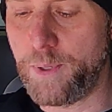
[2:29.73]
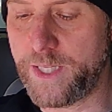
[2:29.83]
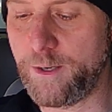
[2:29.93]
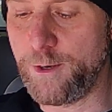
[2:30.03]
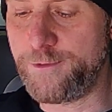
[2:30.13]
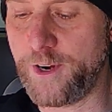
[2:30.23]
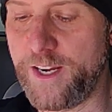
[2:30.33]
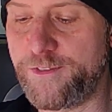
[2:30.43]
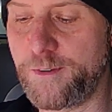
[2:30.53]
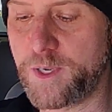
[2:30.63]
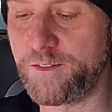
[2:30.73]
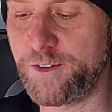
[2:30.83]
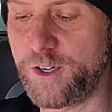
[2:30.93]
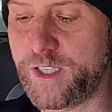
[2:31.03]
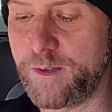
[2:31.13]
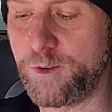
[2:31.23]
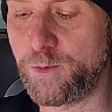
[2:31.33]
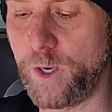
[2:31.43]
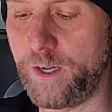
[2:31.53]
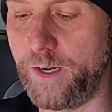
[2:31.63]
but they refrain from conversing with
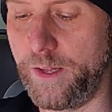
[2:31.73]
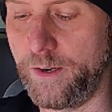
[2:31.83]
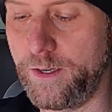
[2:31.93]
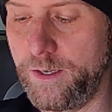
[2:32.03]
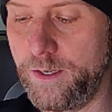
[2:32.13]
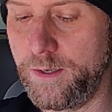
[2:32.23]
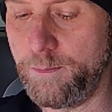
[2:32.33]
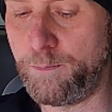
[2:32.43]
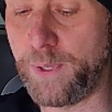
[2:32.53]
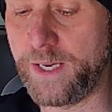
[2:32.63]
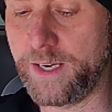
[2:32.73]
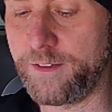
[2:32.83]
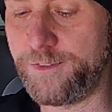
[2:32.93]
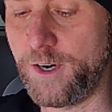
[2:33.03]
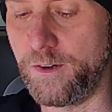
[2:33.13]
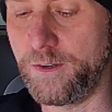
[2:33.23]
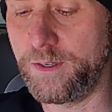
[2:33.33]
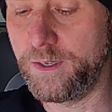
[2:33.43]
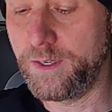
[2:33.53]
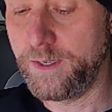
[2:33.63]
one another, being on the phone.
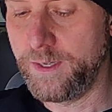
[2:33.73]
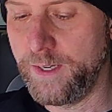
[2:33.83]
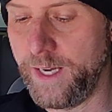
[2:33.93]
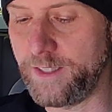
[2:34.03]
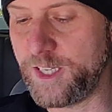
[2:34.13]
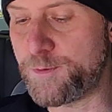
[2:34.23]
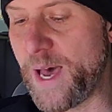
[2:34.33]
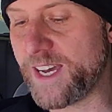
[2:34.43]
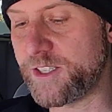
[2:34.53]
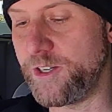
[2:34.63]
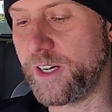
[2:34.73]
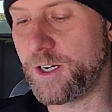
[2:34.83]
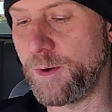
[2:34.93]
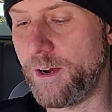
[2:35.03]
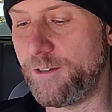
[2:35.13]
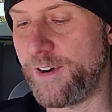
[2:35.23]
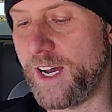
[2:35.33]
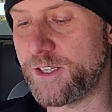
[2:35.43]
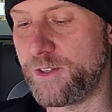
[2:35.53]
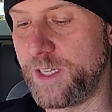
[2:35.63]
And Liz Baxter, a career
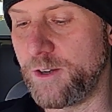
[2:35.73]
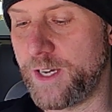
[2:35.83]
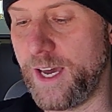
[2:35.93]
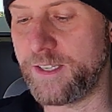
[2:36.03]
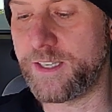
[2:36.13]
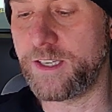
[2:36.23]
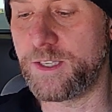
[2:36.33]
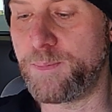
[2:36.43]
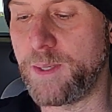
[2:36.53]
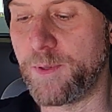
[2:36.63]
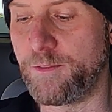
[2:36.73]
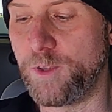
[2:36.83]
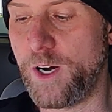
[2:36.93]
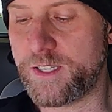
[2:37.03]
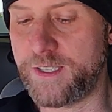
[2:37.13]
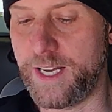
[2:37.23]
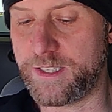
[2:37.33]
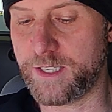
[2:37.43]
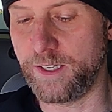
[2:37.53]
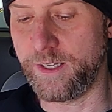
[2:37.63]
advisor in the UK, says that people have lost that
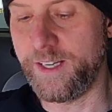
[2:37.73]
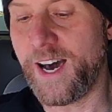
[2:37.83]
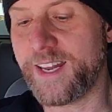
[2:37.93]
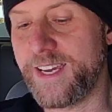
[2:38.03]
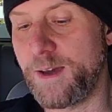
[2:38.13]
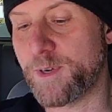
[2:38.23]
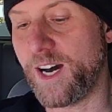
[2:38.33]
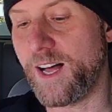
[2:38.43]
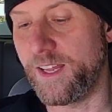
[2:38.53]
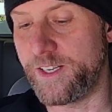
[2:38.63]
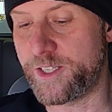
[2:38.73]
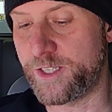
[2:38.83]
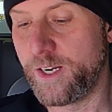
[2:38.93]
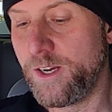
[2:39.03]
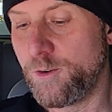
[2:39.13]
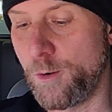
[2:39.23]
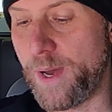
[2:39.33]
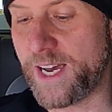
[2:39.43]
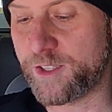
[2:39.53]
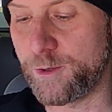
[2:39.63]
skill. At Nottingham College, where
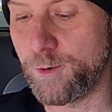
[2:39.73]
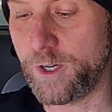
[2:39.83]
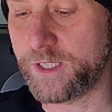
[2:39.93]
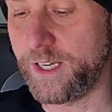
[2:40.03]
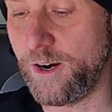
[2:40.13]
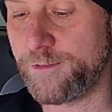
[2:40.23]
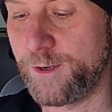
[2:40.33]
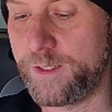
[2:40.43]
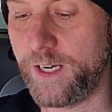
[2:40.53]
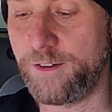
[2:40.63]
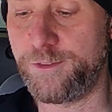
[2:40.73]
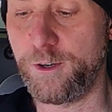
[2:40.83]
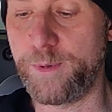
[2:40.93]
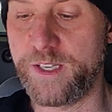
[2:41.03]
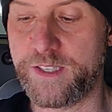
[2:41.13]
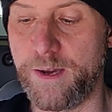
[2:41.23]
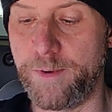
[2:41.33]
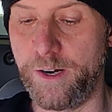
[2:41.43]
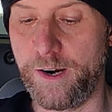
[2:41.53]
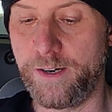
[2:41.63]
Baxter works, they offer a telephobia
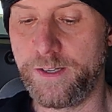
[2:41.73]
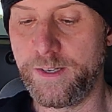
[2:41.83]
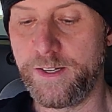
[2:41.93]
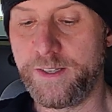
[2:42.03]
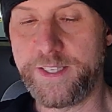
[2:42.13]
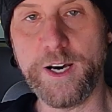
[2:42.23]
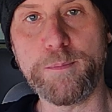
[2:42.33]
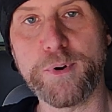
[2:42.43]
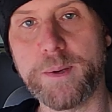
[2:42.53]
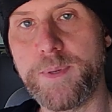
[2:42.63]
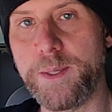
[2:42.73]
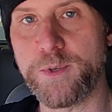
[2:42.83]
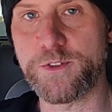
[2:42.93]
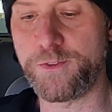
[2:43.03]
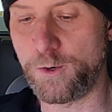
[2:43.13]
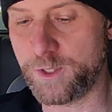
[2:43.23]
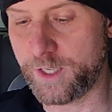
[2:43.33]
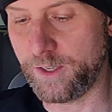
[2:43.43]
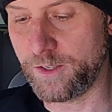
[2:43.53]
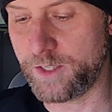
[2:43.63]
seminar to help bring people's phone
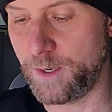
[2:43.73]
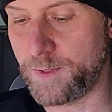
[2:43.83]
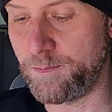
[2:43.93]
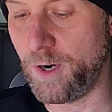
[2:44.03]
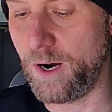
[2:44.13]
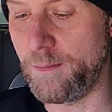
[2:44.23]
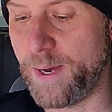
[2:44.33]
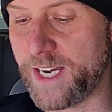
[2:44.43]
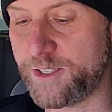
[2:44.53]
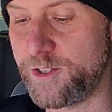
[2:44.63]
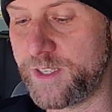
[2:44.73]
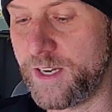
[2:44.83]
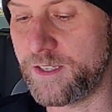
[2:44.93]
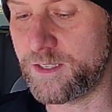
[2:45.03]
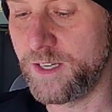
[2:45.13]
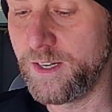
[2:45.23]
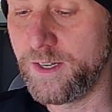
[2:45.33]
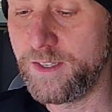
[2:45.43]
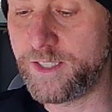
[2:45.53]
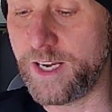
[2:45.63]
skills up to par. Baxter says
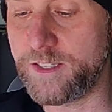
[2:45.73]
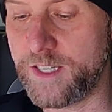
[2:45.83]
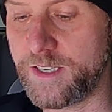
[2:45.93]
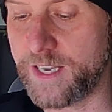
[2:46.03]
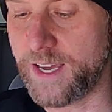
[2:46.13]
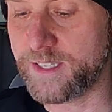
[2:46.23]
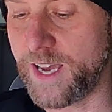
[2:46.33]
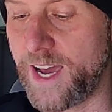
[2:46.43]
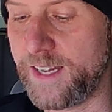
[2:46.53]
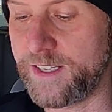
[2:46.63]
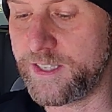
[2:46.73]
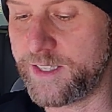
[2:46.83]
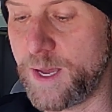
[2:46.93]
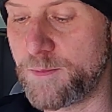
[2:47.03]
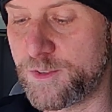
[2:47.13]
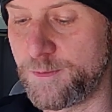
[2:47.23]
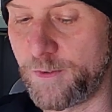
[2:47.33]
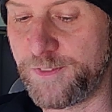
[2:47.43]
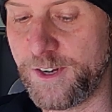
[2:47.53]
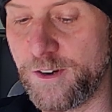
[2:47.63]
Gen Z's anxiety stems from
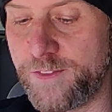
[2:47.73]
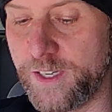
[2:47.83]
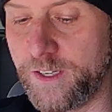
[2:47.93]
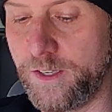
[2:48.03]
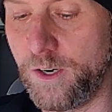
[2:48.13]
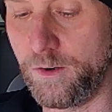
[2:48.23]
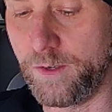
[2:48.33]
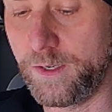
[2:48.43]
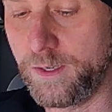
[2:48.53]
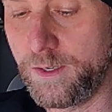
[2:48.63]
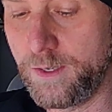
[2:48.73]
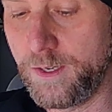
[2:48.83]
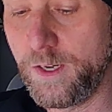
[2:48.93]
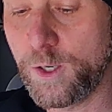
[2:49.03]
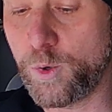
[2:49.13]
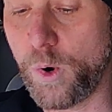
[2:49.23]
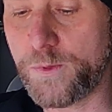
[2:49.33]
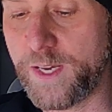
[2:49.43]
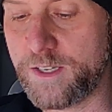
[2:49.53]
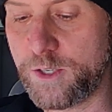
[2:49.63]
a fear of the unknown.
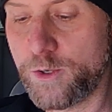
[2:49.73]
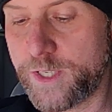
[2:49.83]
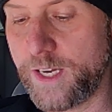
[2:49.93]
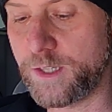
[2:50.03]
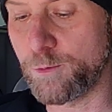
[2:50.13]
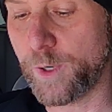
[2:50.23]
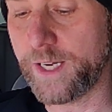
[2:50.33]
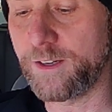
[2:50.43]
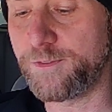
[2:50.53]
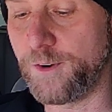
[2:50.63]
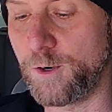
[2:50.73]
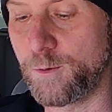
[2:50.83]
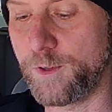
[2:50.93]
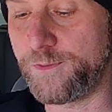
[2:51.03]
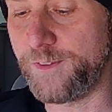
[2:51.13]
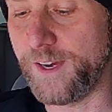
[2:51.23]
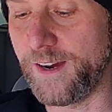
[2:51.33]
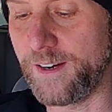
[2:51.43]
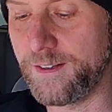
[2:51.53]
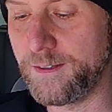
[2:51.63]
Quote, they associate the ringing phone with
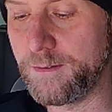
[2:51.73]
fear.